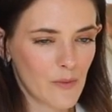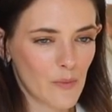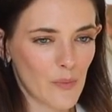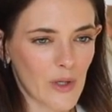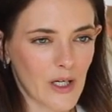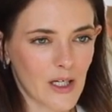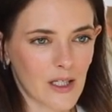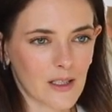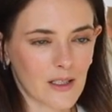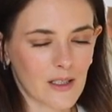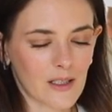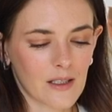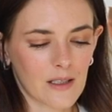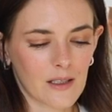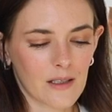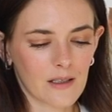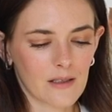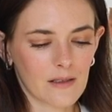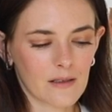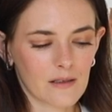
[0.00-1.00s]
But
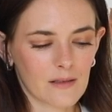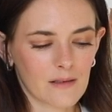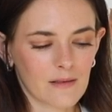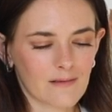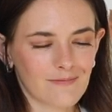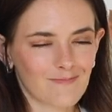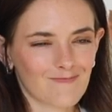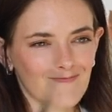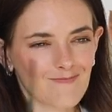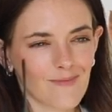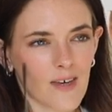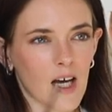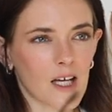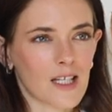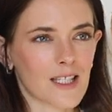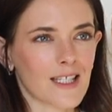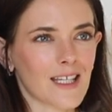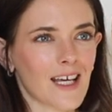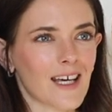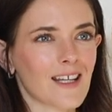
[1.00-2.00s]

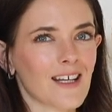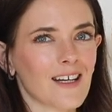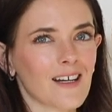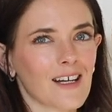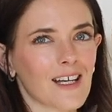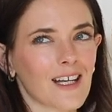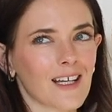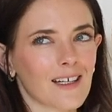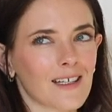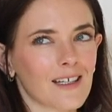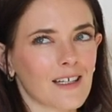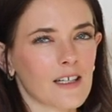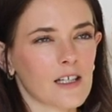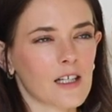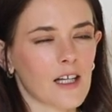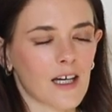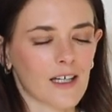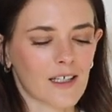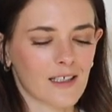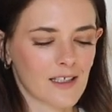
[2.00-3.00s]
I'd say that I
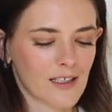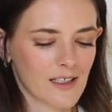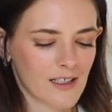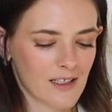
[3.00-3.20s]
like